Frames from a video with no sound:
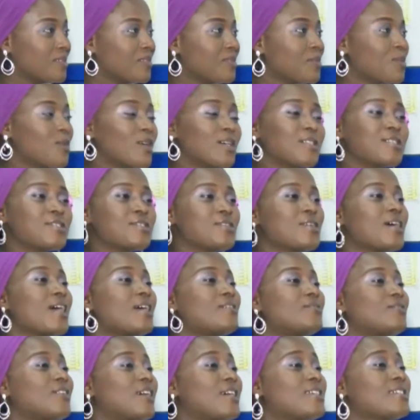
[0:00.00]
What's your
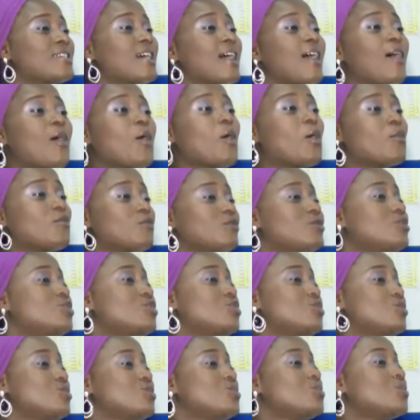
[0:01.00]
advice? How often
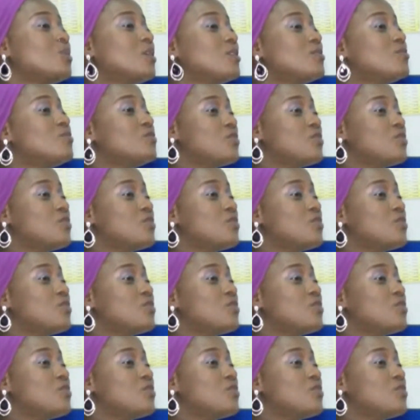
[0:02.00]
should one